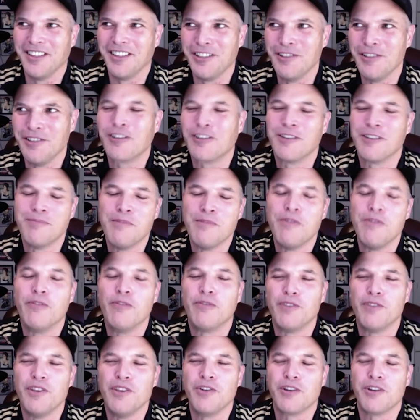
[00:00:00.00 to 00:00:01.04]
can
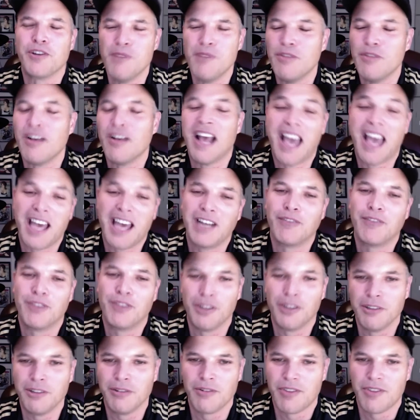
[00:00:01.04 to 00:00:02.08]
move ahead of the
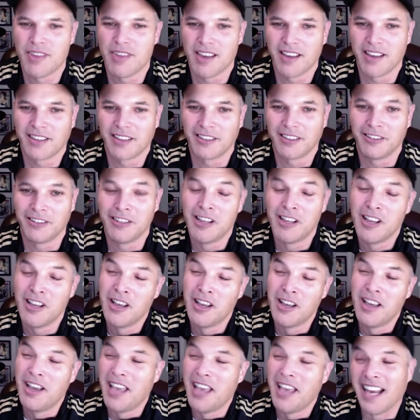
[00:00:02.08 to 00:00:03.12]
news cycle.
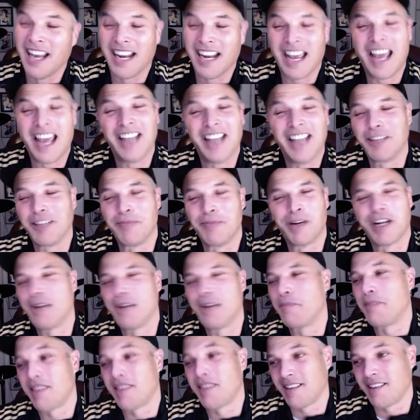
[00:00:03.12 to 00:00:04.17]
And I hate to bring
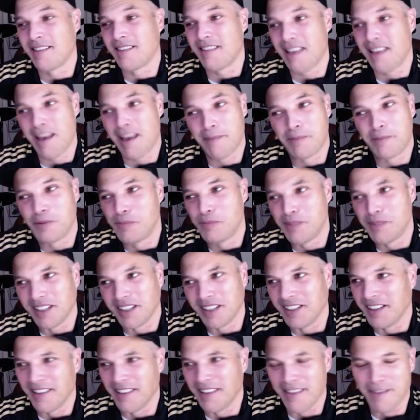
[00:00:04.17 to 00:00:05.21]
up this example
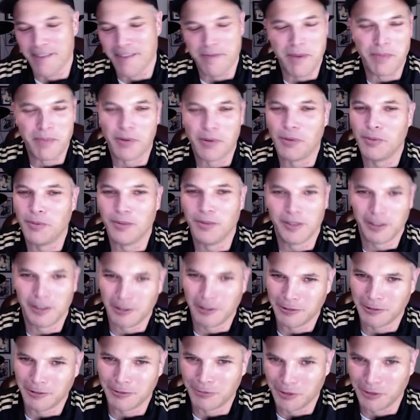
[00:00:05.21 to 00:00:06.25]
because people
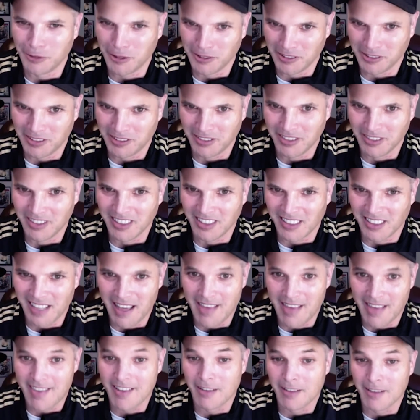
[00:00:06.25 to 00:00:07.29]
will
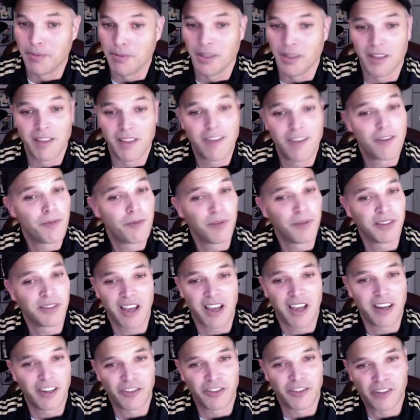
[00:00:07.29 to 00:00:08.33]
detest it, but this is what
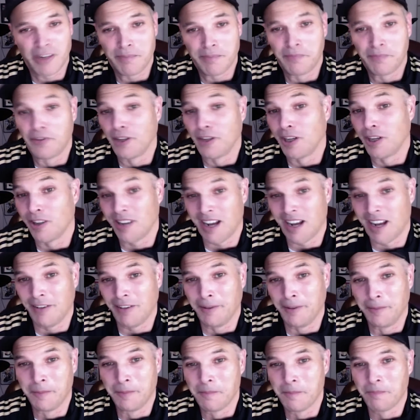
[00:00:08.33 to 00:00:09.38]
Donald Trump figured
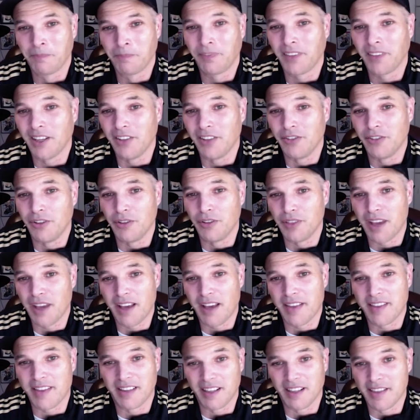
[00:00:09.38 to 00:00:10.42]
out in
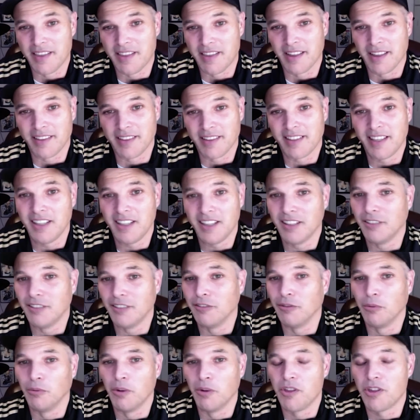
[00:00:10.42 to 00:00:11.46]

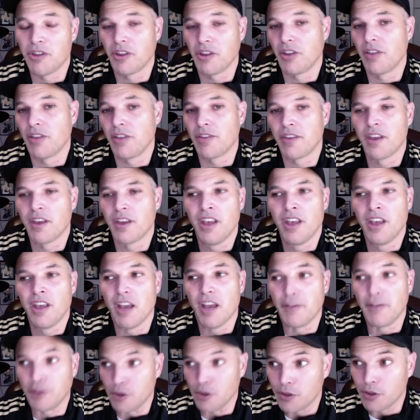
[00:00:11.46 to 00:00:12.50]
2016, which is,
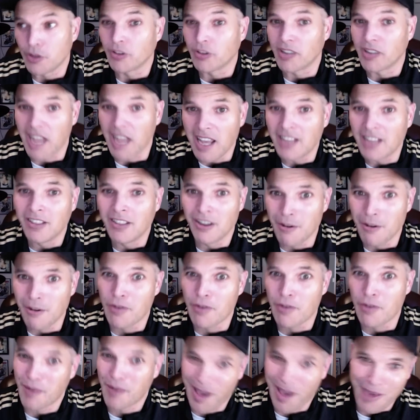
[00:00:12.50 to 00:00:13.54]
if you create
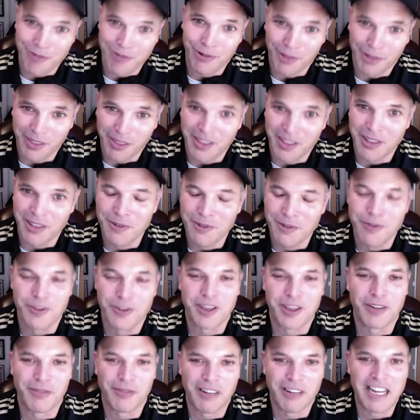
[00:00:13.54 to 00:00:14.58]
news faster than the news
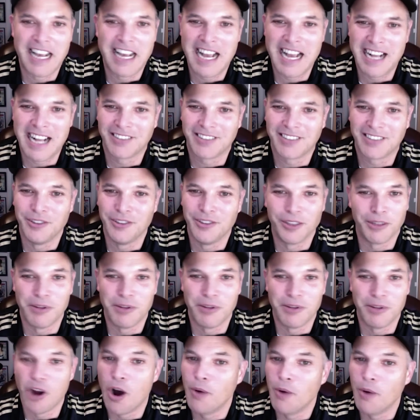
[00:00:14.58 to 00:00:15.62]
can react, you can
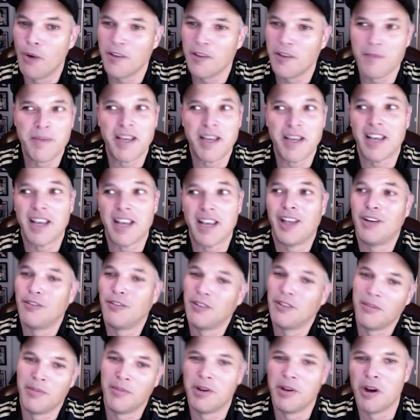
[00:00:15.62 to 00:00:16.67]
always be ahead of
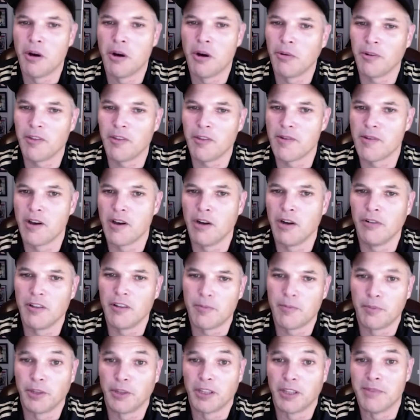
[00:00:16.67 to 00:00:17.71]
them and always
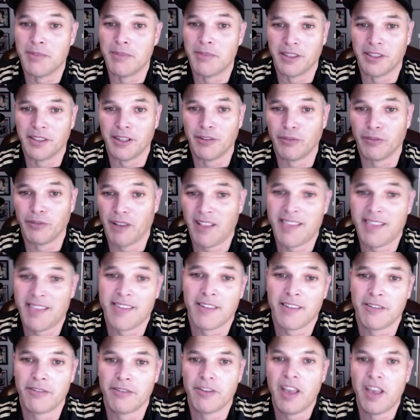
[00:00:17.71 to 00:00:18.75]
put them on the
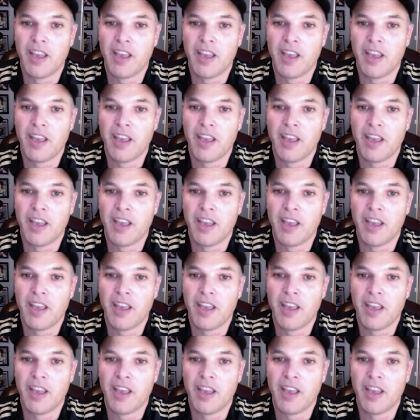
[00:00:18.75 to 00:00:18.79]
defensive.